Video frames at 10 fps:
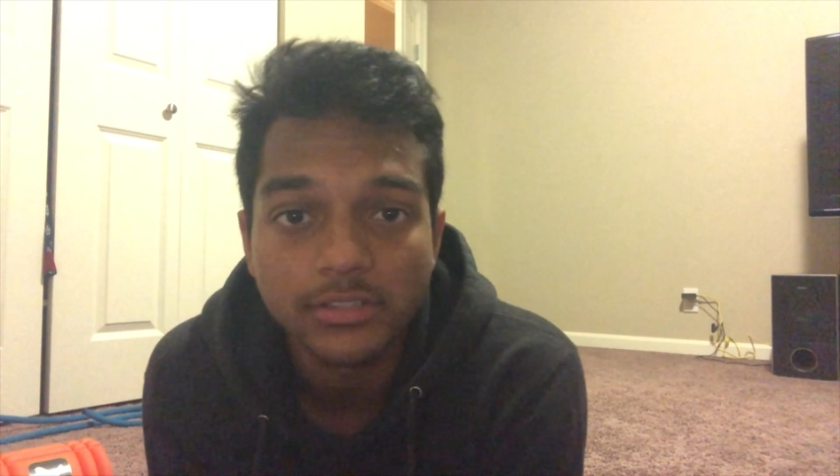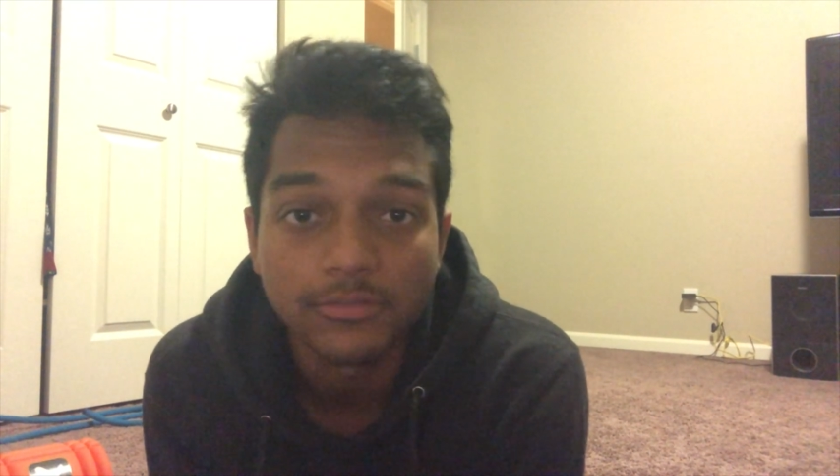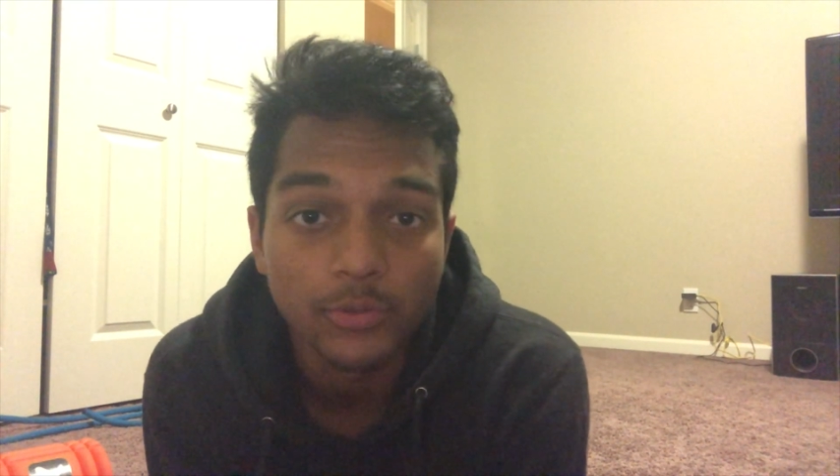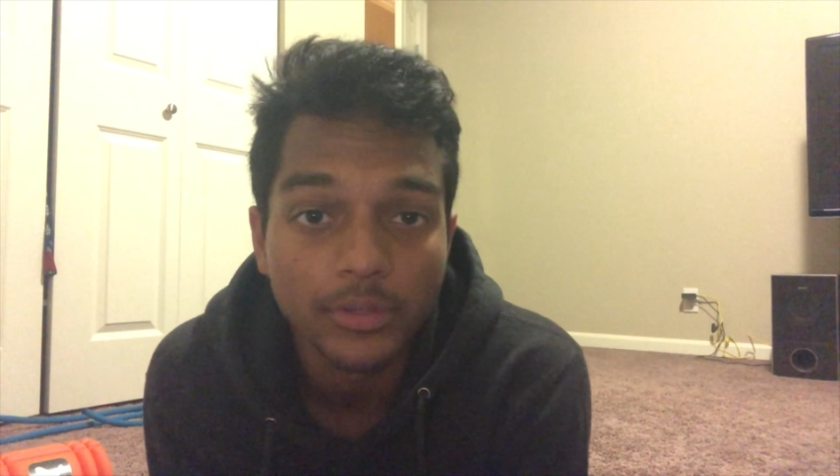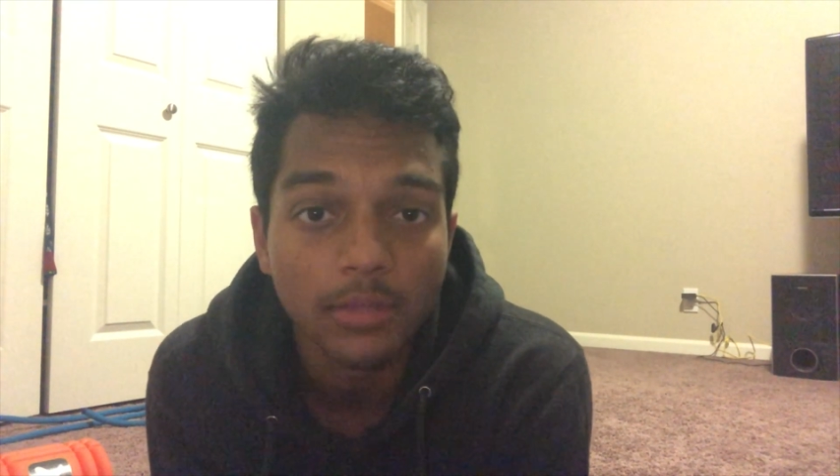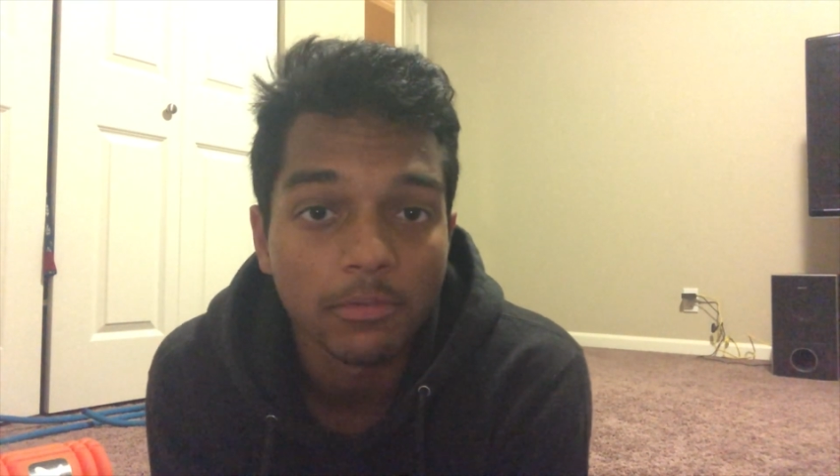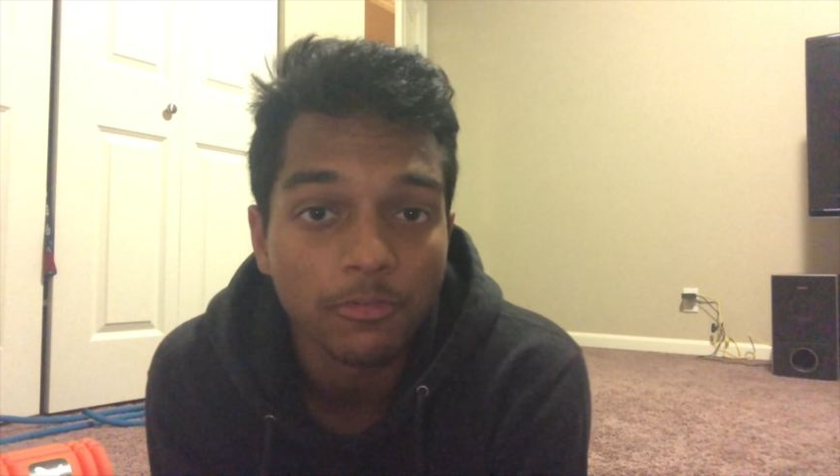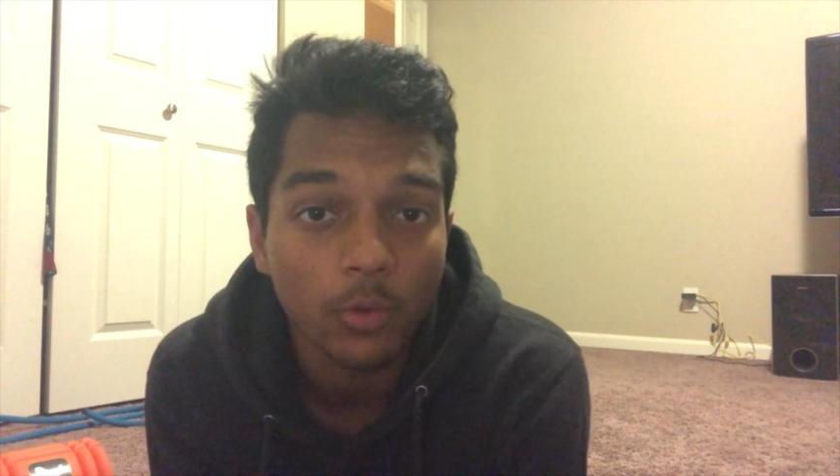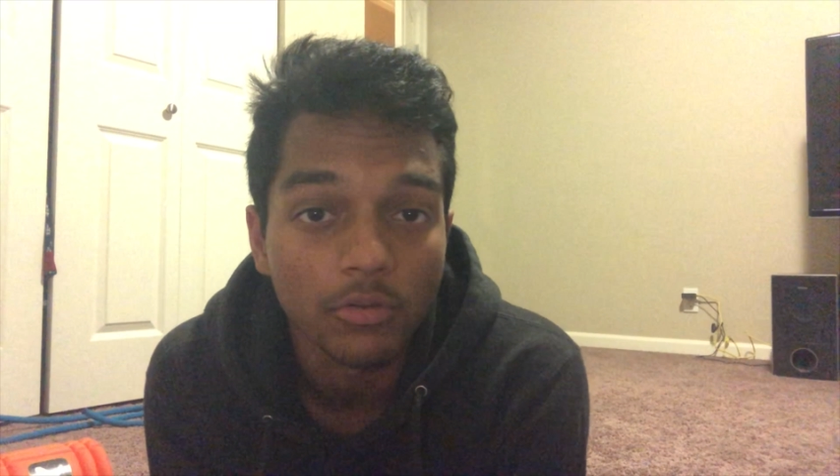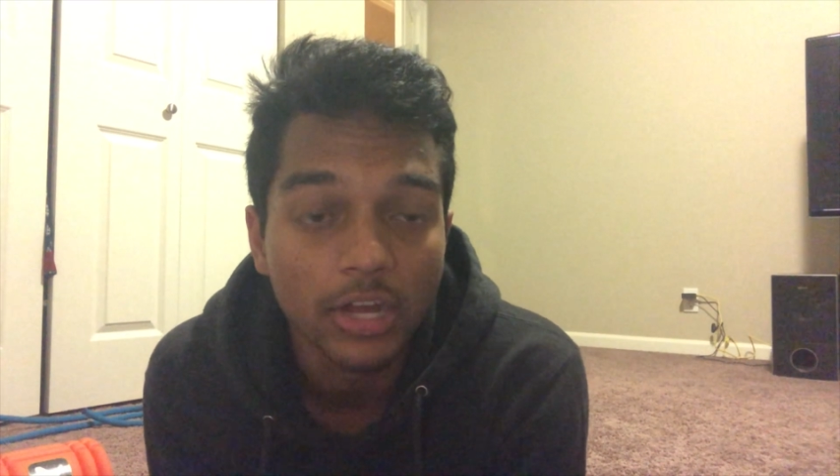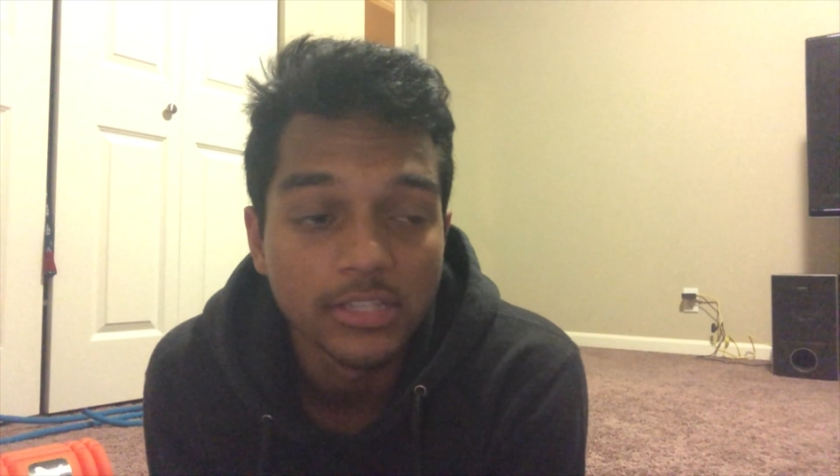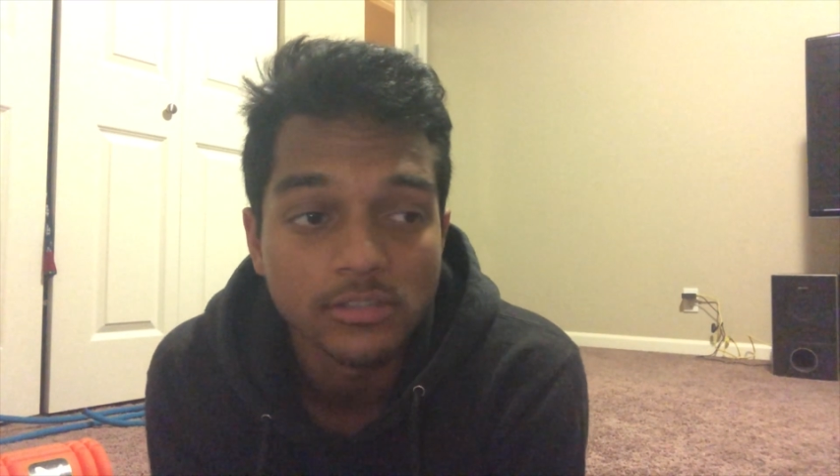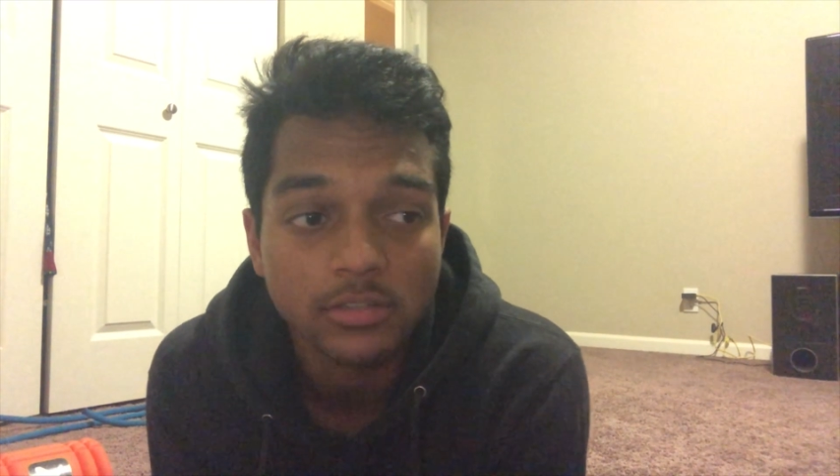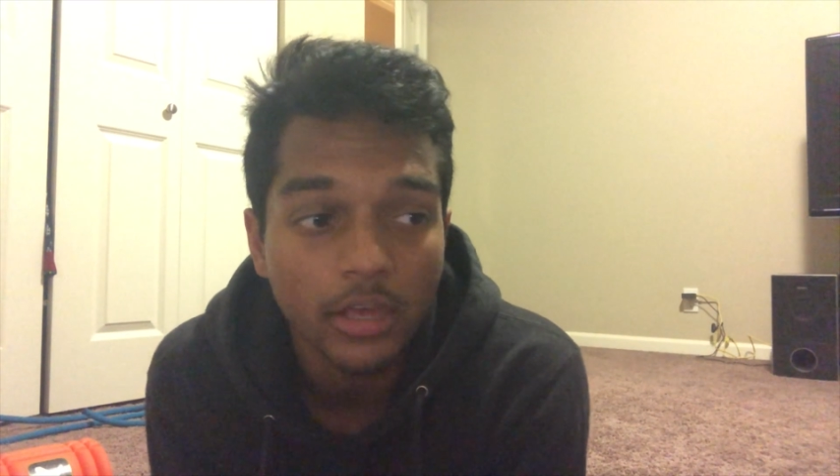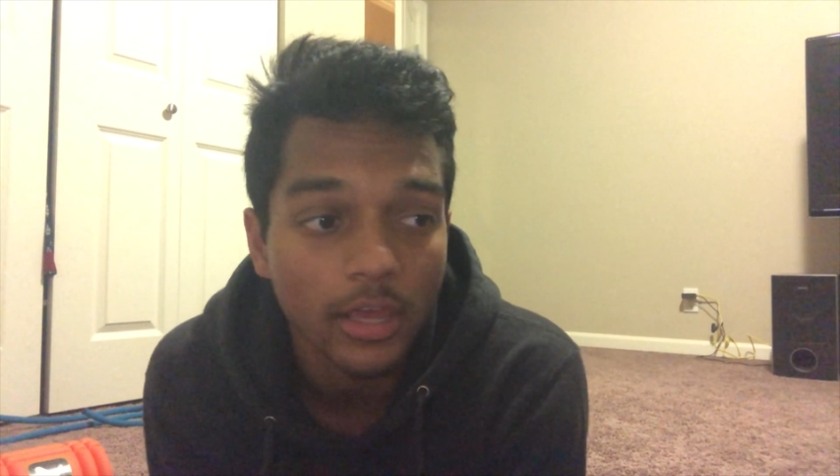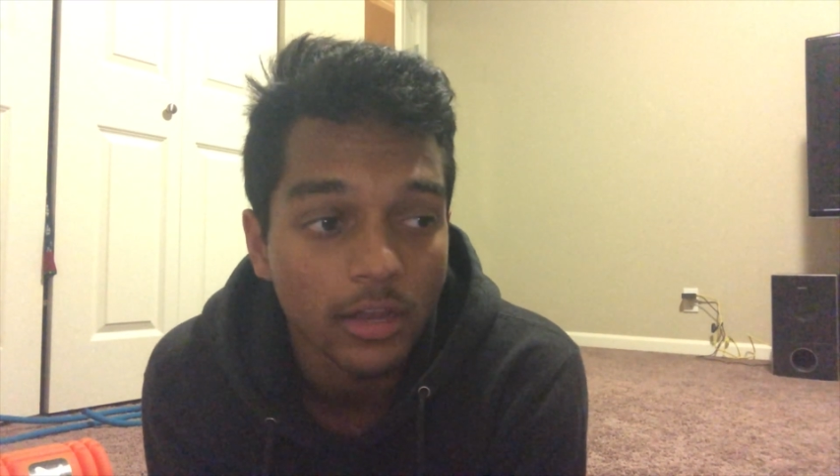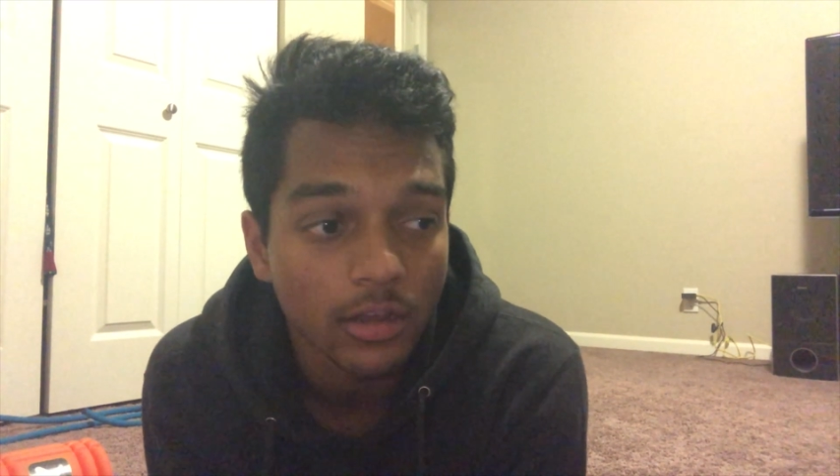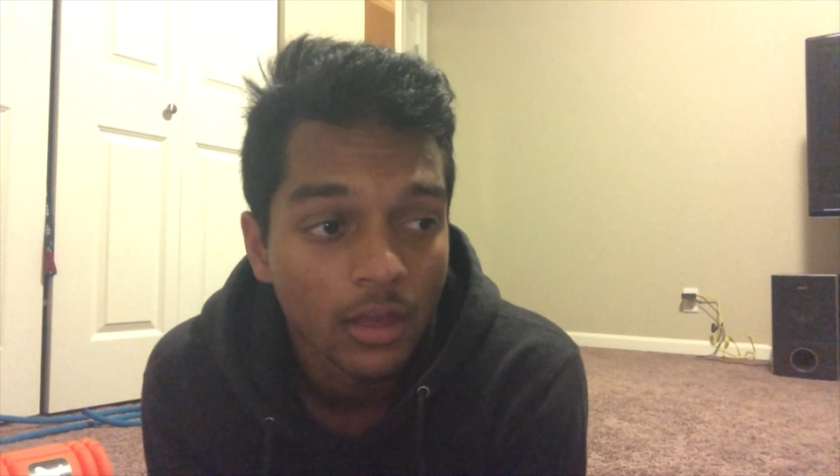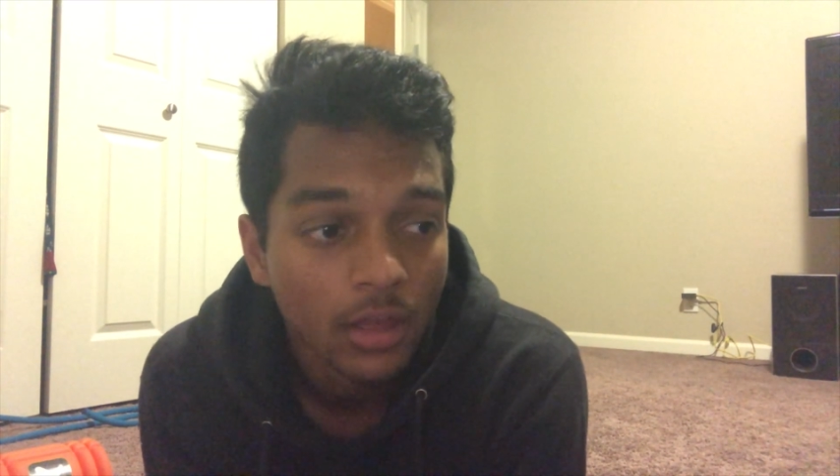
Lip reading: of doing them before runs, and